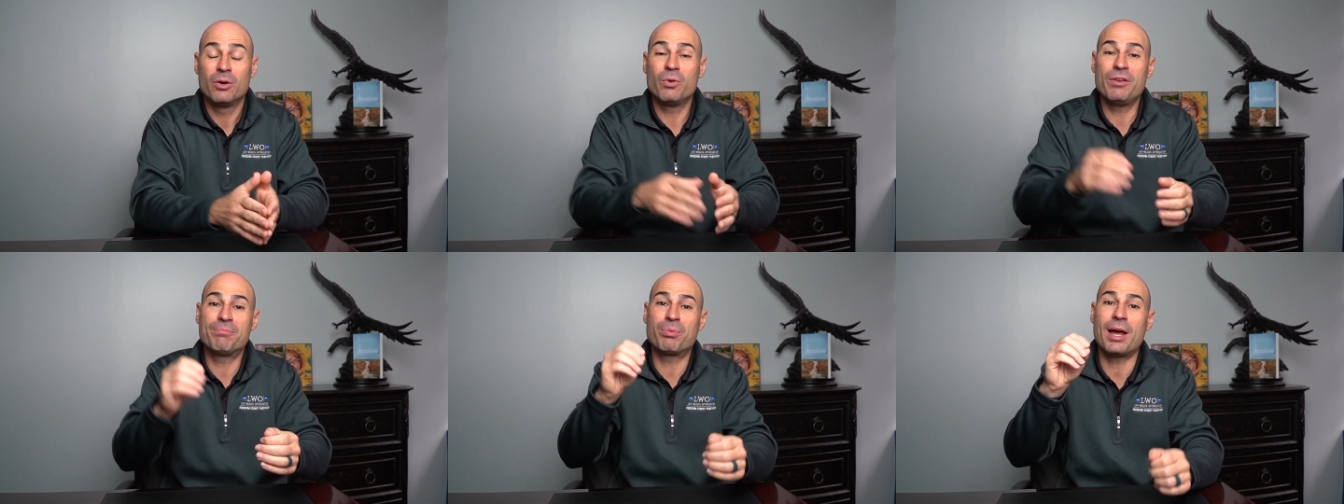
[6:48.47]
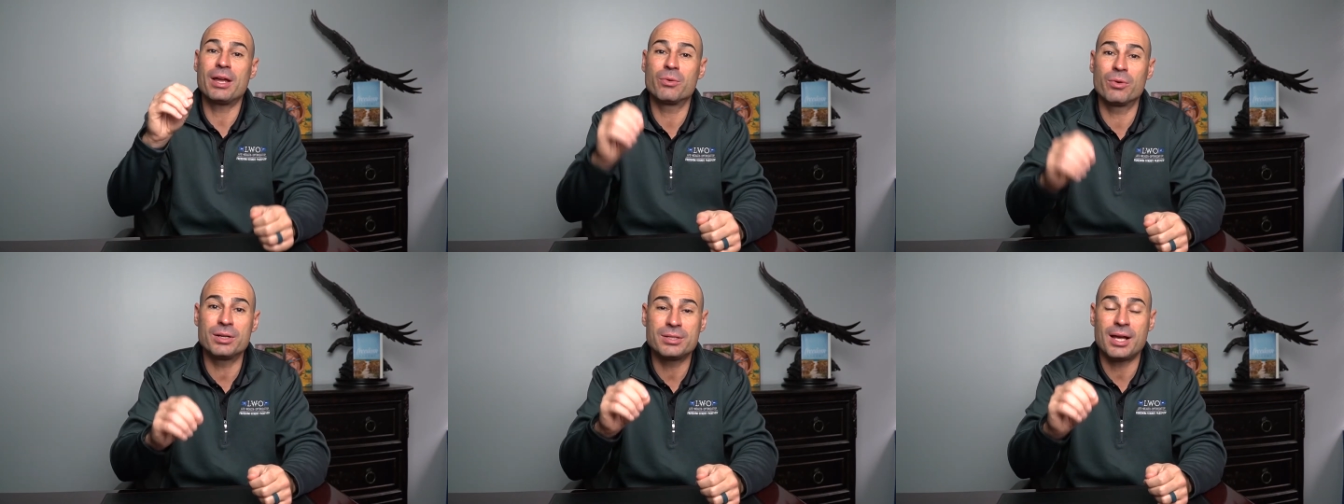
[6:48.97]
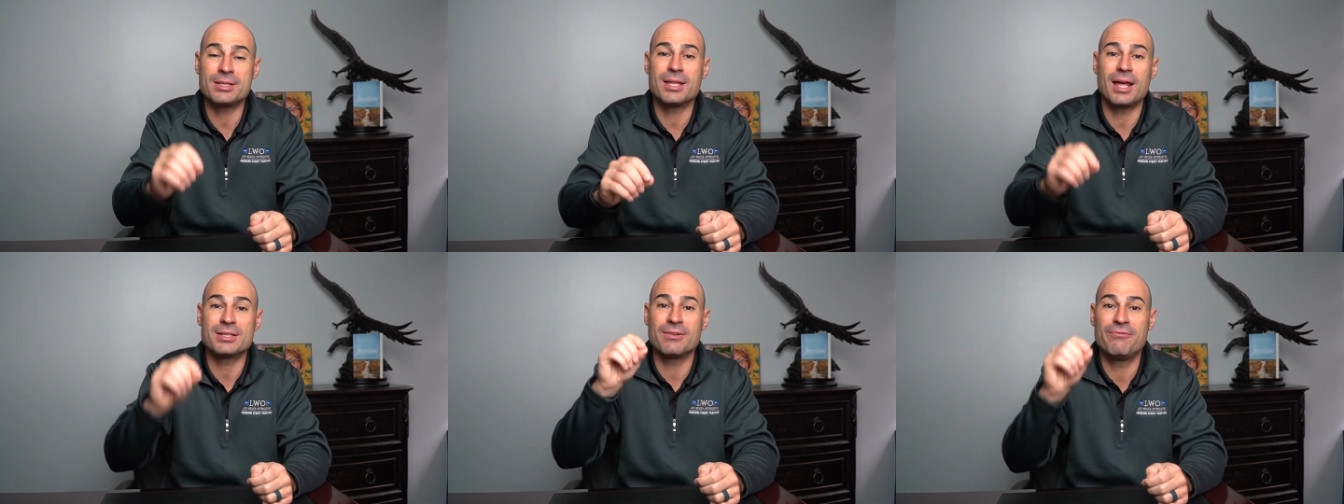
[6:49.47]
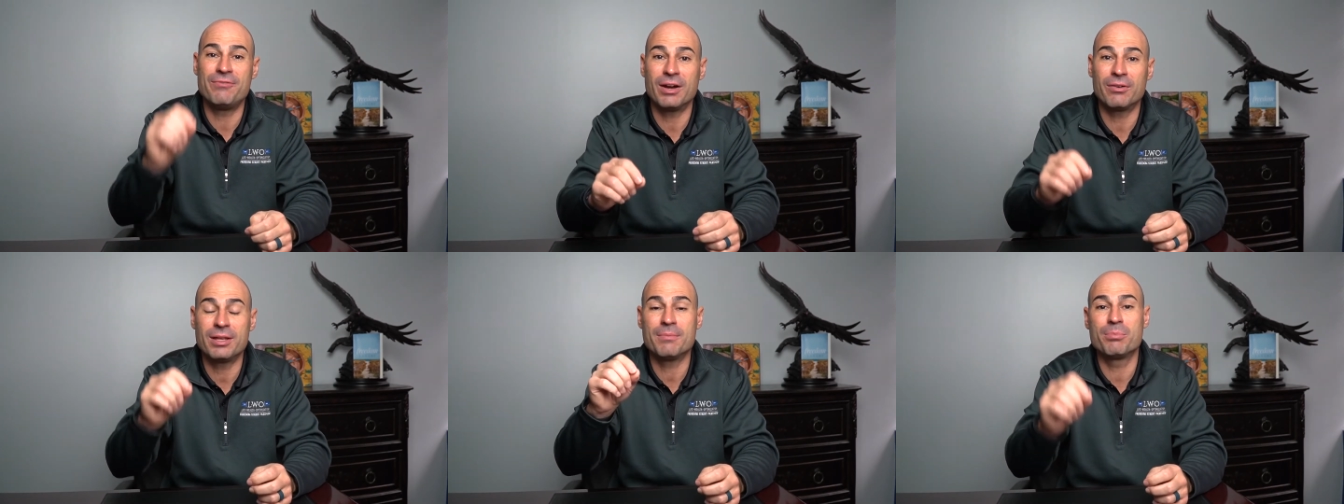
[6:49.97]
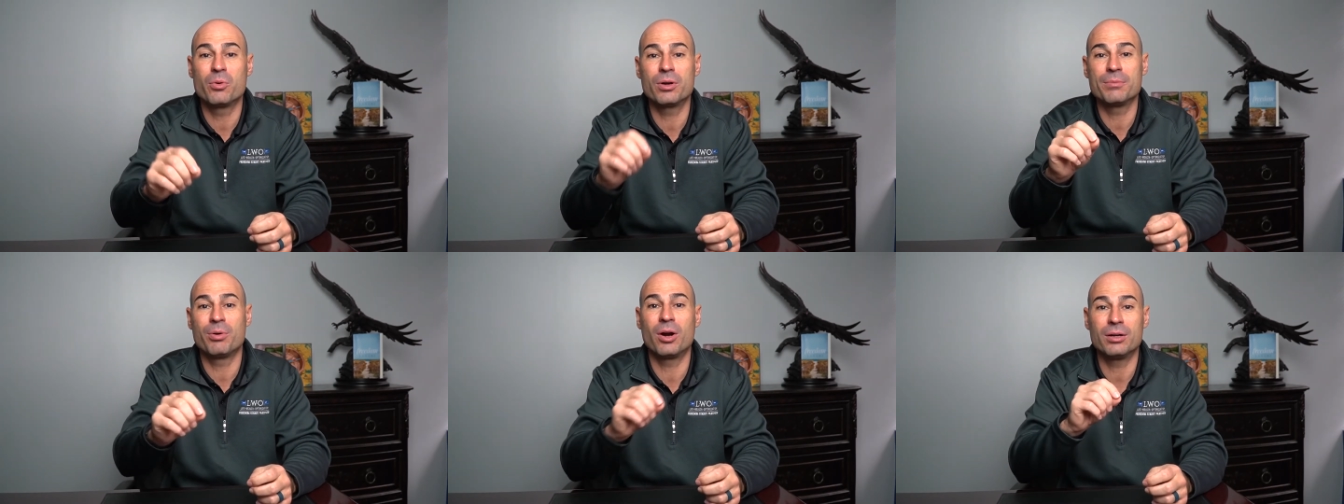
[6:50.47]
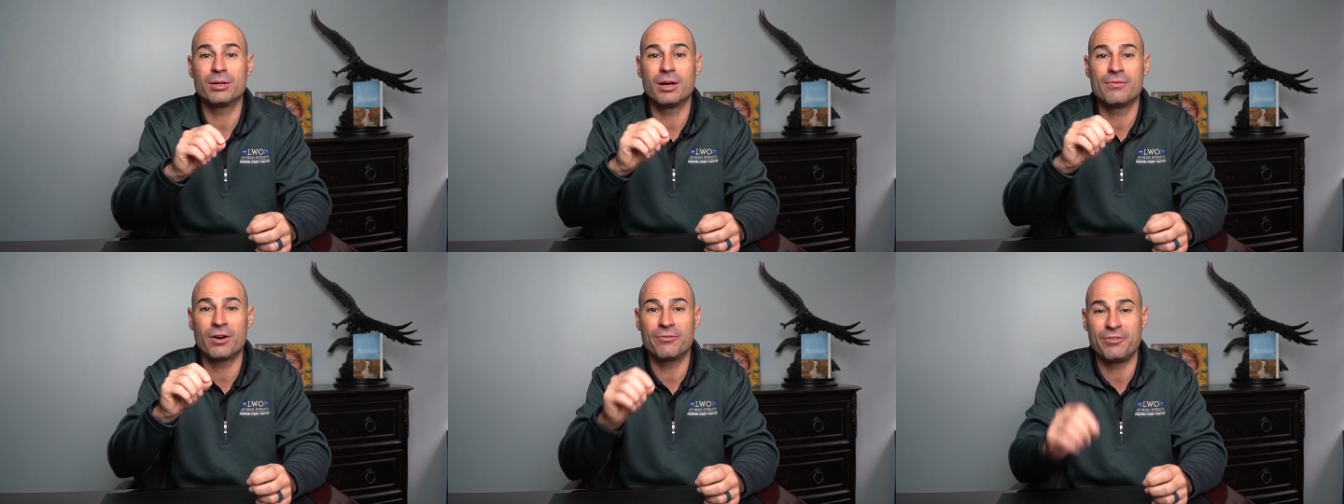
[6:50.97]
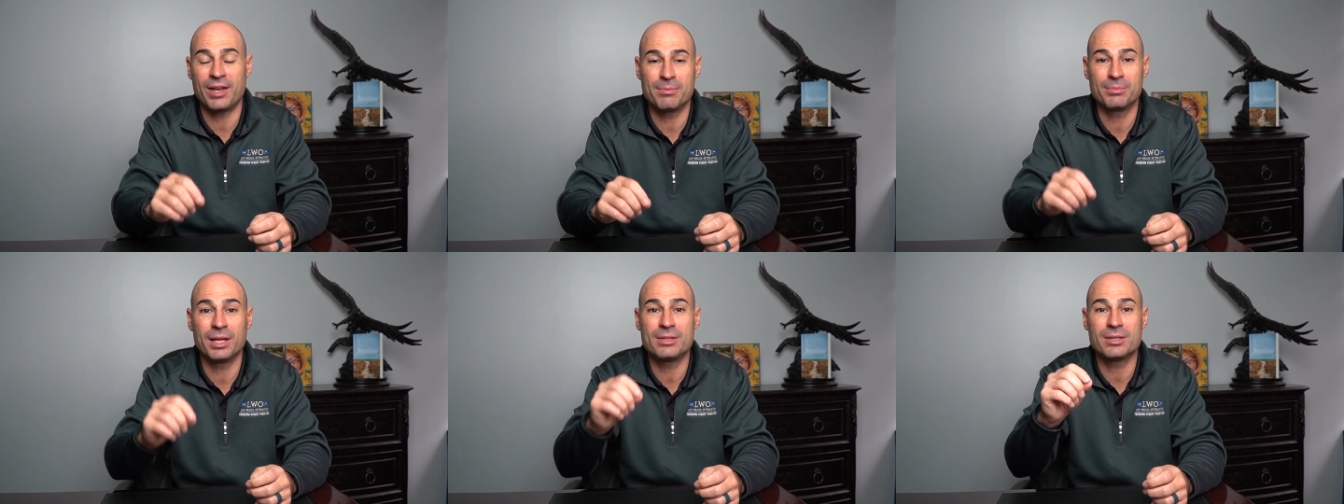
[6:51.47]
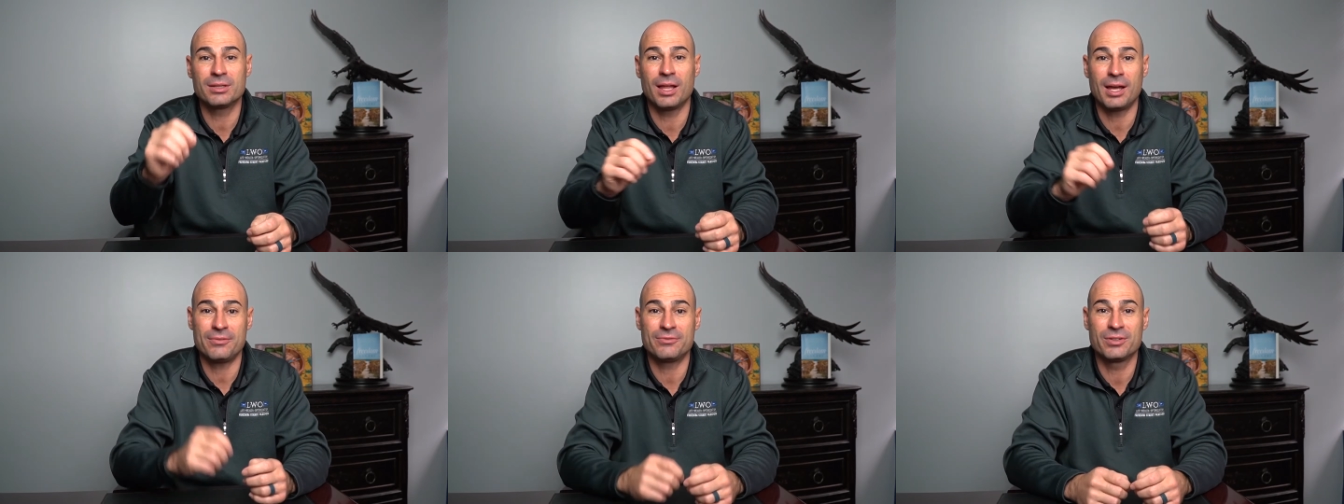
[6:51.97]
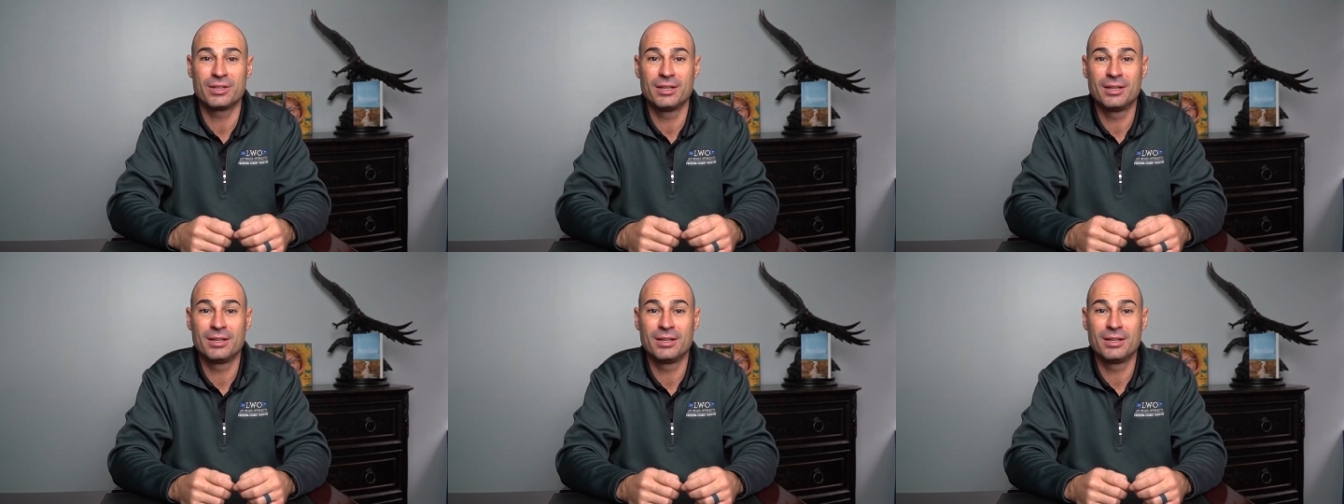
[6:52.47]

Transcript: We've prioritized that as a very important part of our family's life.